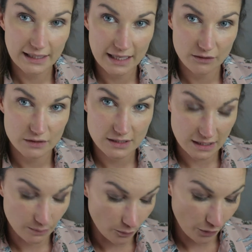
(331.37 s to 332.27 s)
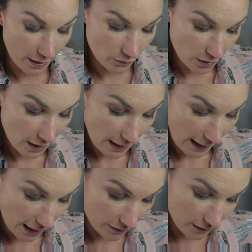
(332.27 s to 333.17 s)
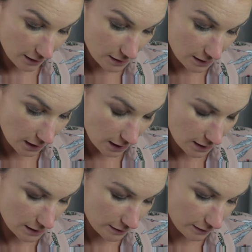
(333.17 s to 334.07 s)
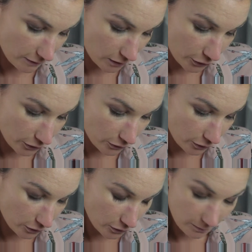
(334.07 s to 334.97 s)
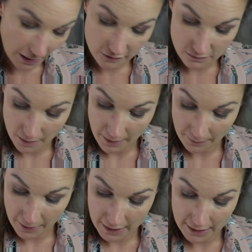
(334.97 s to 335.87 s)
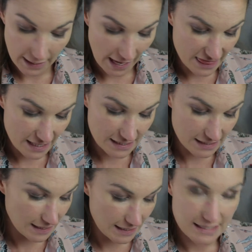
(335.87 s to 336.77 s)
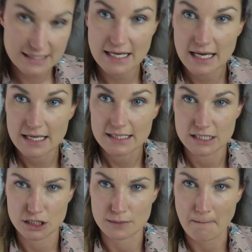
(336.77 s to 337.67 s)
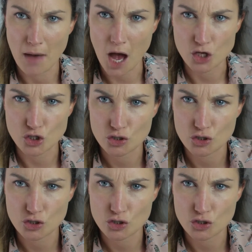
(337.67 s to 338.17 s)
an even deeper brown, and this is, let's have a look, back to my MAC palette, and this is Smut.